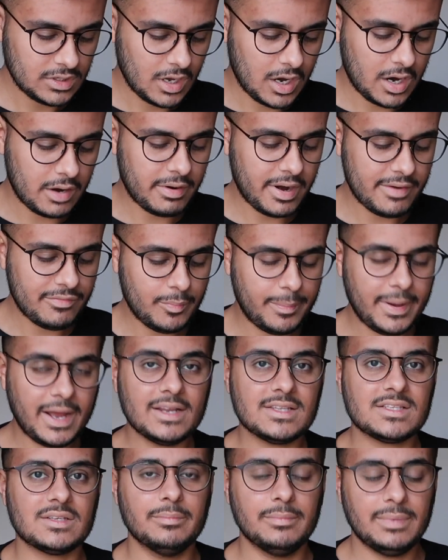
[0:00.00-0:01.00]
Arrival
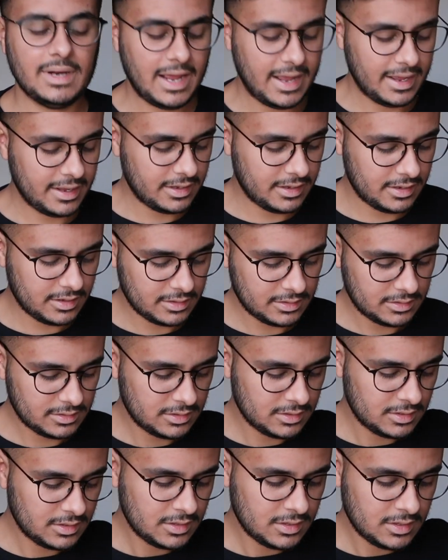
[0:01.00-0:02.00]
pants in black,
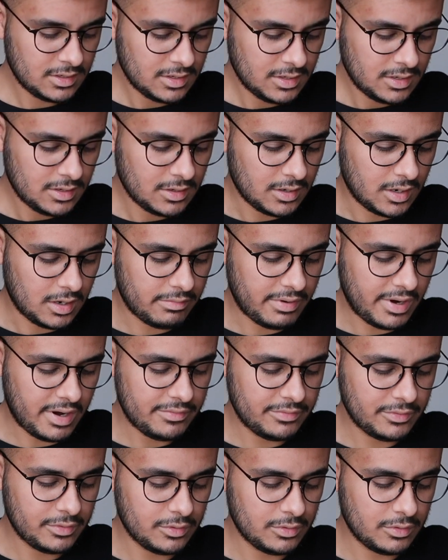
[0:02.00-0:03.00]

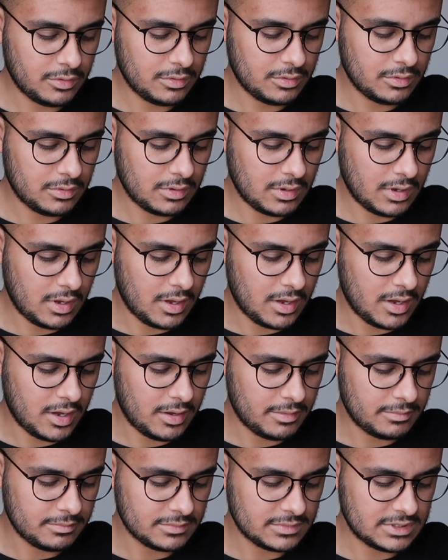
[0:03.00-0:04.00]
Arrival
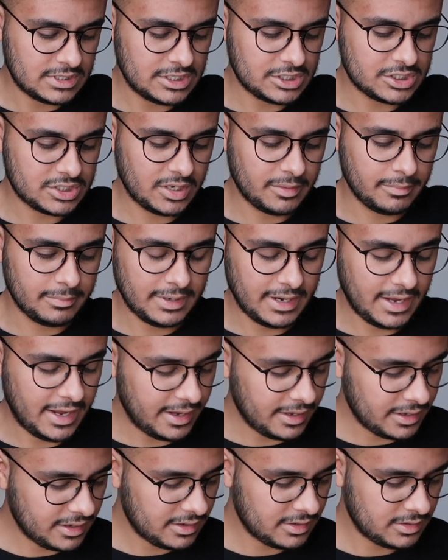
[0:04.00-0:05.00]
t-shirt in
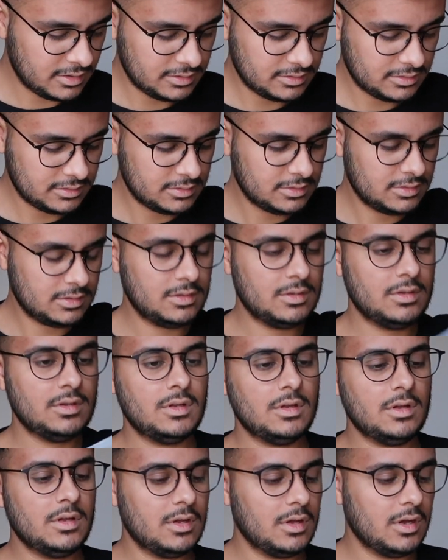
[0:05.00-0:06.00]
black.
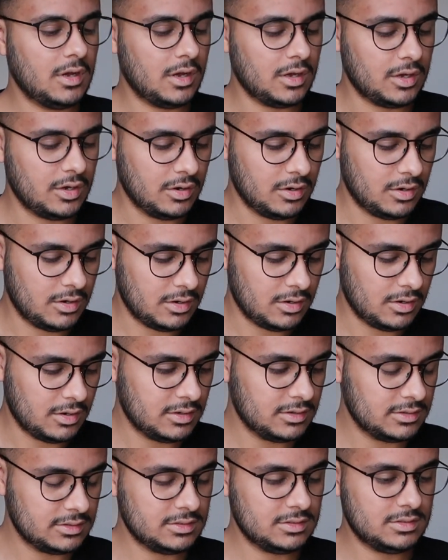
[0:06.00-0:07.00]
I
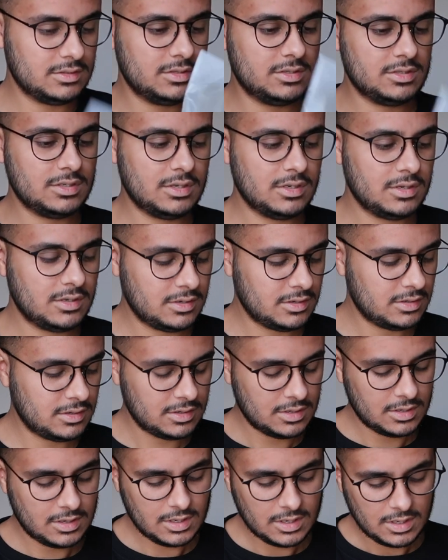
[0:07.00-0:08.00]
got,
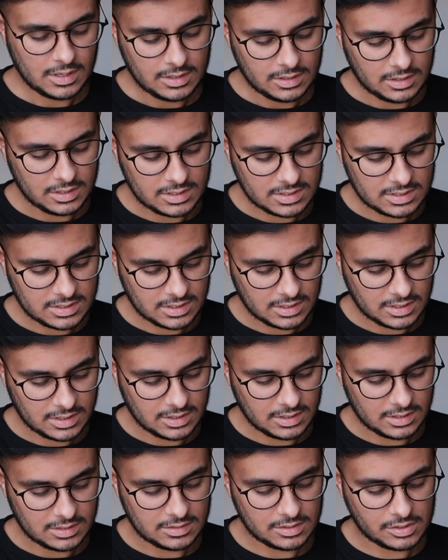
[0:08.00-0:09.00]
this
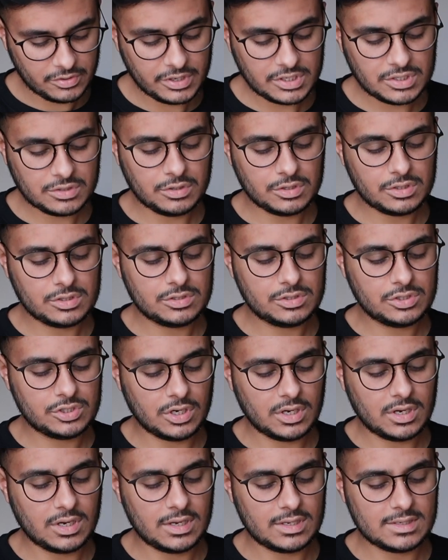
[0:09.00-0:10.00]
is the Critical
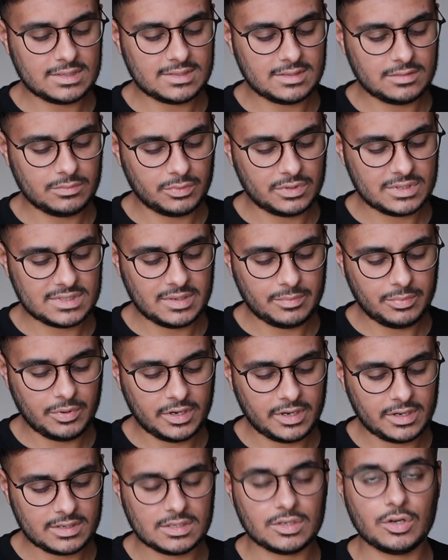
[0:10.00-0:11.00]
joggers with zip
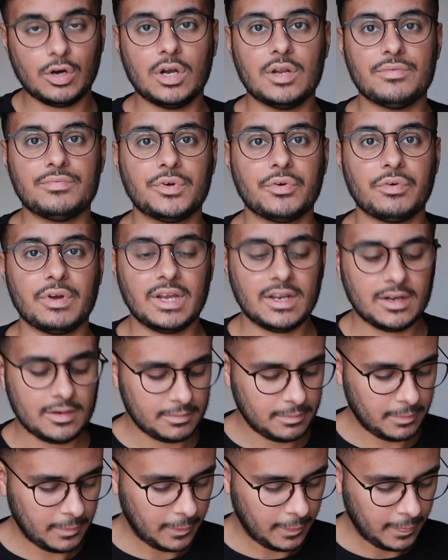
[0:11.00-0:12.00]
pockets in olive green.
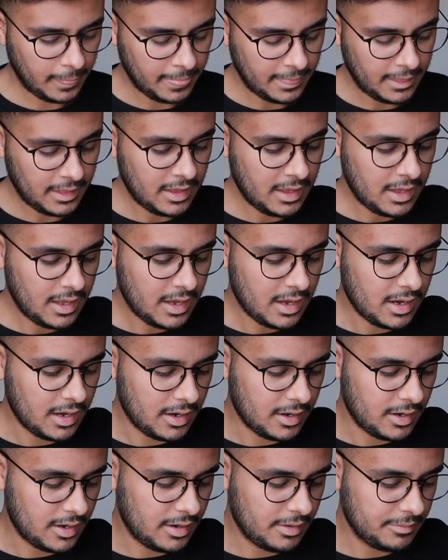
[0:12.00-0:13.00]

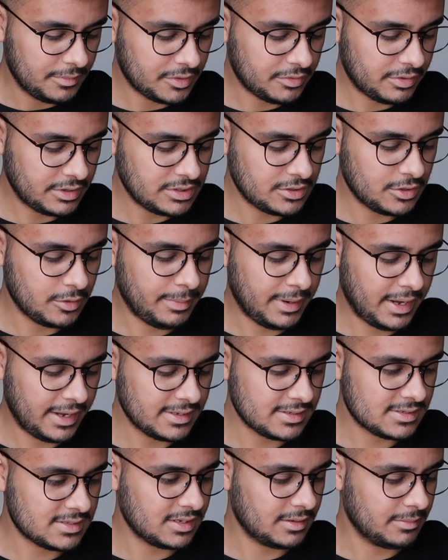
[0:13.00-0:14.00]
The Critical
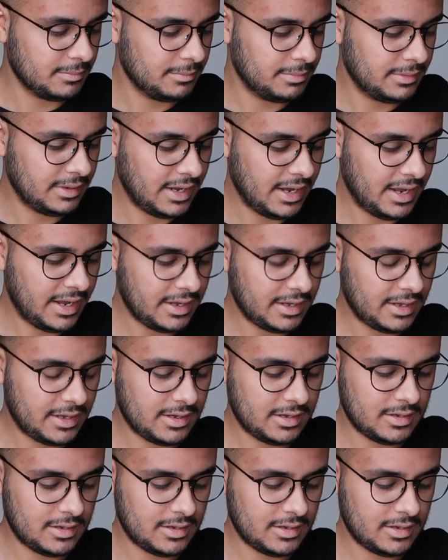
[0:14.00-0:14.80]
pants in black.